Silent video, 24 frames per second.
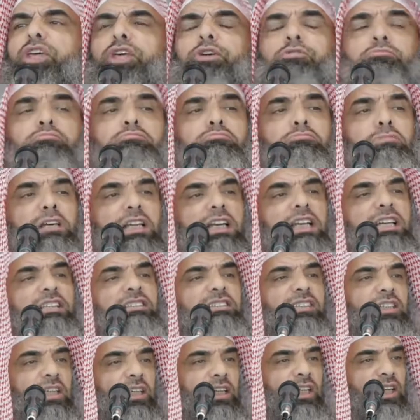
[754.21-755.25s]

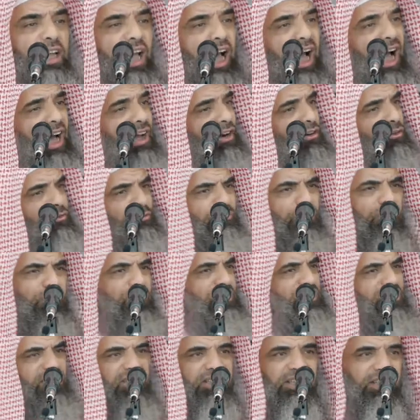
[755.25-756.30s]
humility out of
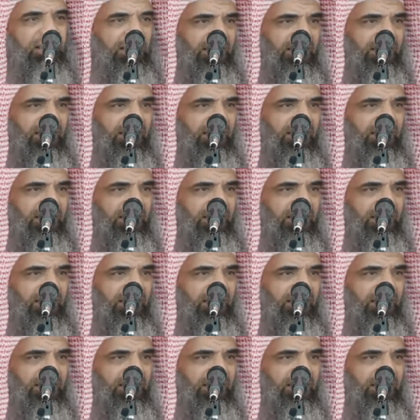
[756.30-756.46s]
mercy.